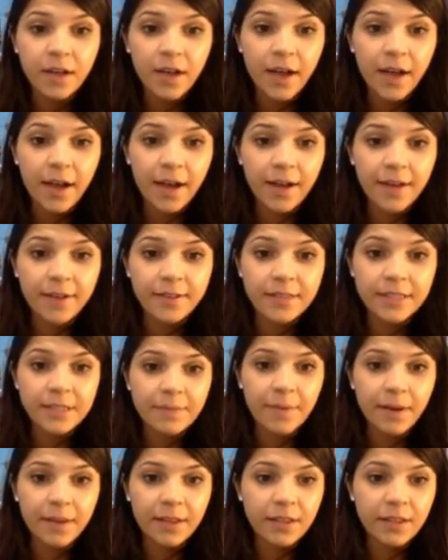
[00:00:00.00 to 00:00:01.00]
to
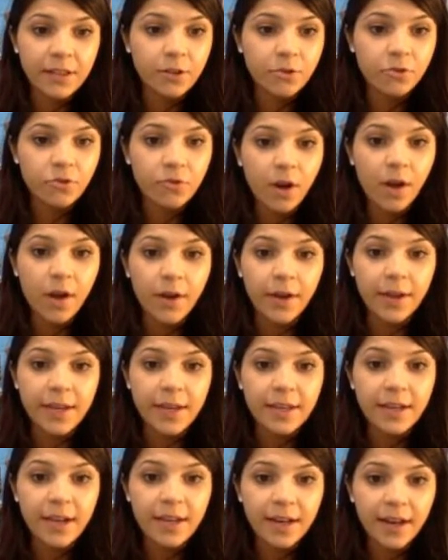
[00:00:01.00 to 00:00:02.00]
my little
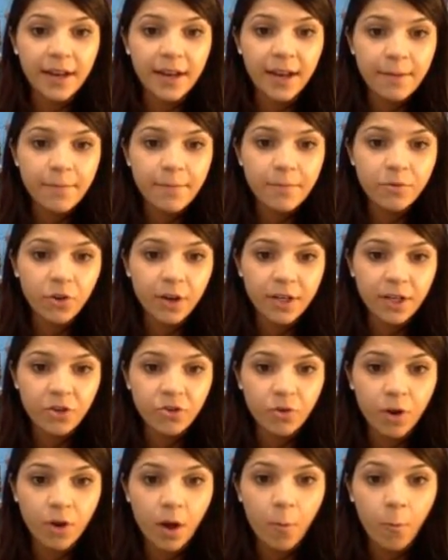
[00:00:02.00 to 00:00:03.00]
drawing and I'm trying to
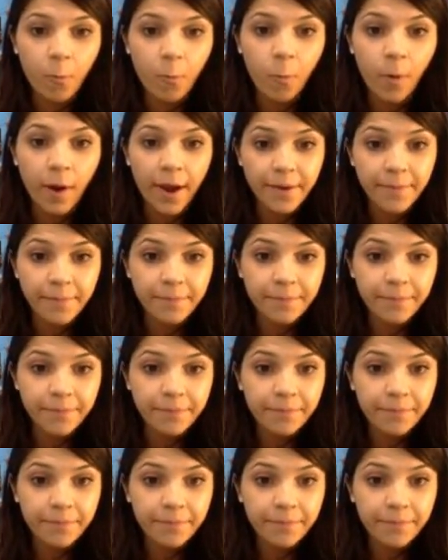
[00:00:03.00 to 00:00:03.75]
draw 1,